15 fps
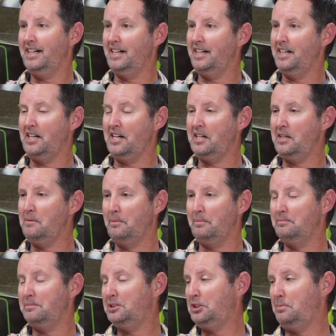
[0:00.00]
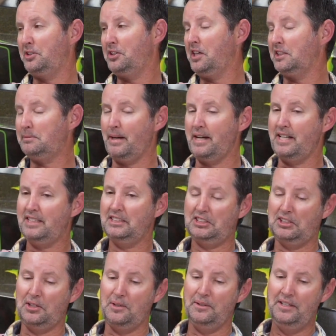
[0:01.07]
uh, on a supercross bike.
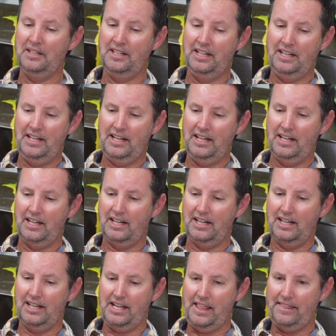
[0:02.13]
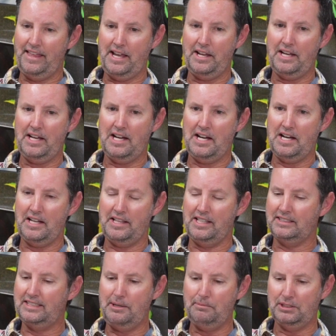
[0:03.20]
Yeah. So they uh,
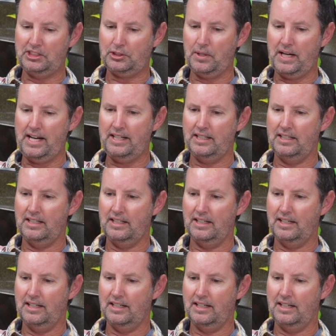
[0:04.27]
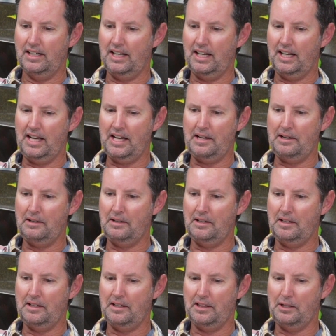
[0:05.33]
the team was great.
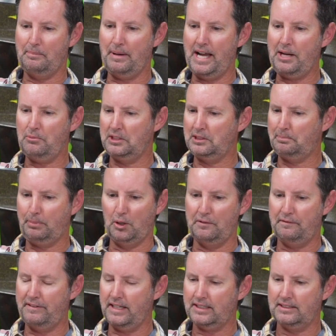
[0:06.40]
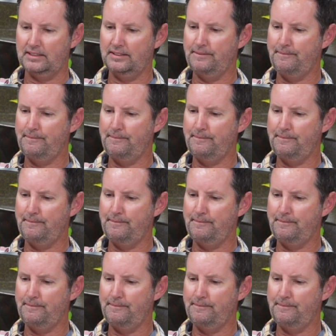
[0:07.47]
I the bike was perfect.